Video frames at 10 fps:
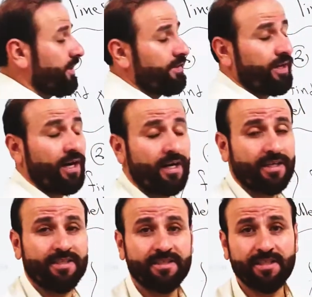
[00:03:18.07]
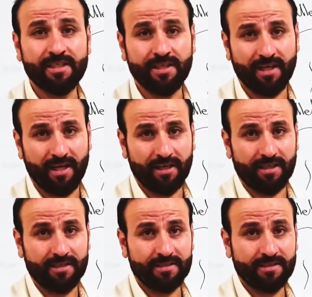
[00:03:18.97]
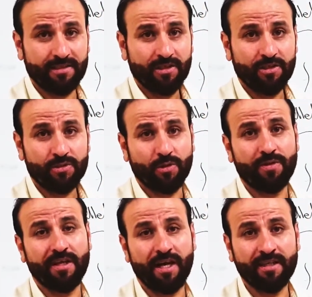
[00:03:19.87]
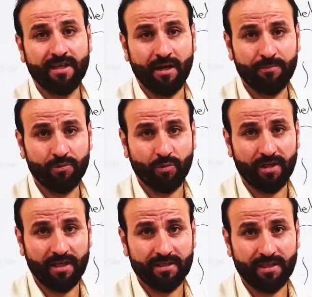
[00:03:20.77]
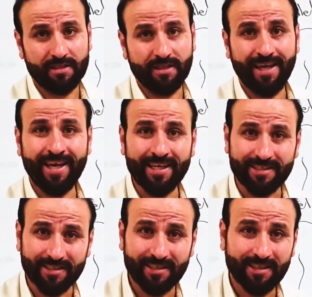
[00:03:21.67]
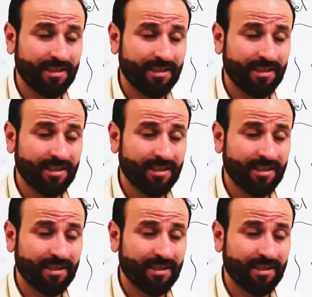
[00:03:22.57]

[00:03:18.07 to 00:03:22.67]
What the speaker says: they are interior angles. So they add up to 180.